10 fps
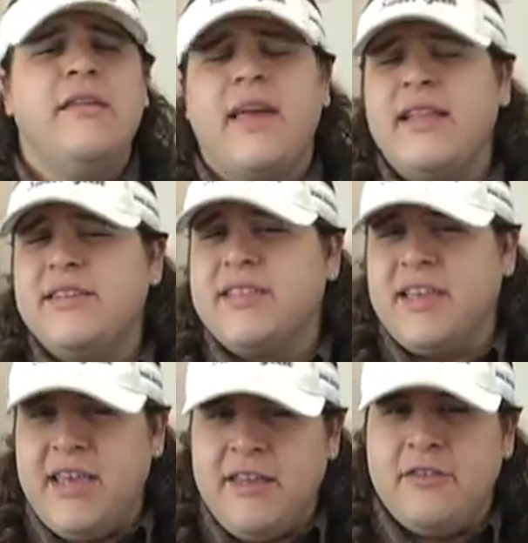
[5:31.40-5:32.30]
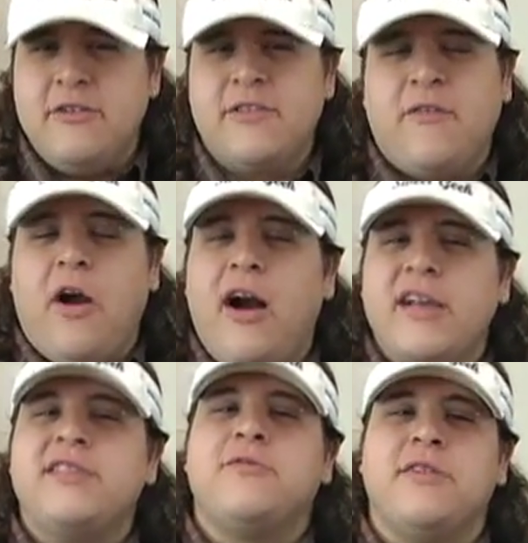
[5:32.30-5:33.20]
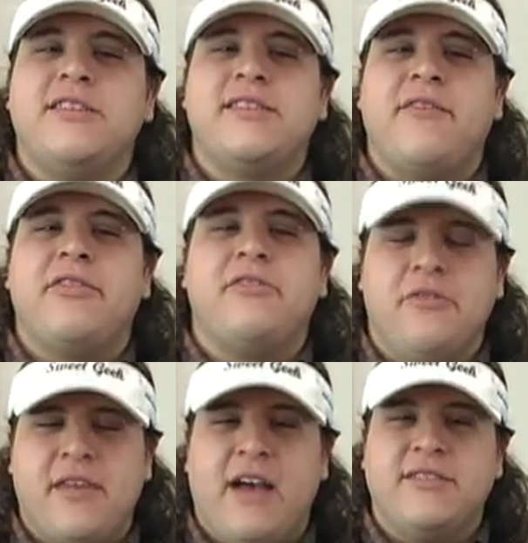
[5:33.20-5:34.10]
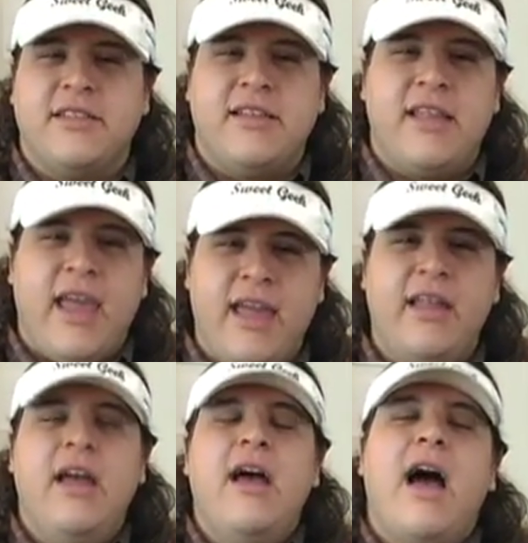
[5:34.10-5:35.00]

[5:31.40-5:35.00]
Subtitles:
That is the Geek News for August 27th, 2008.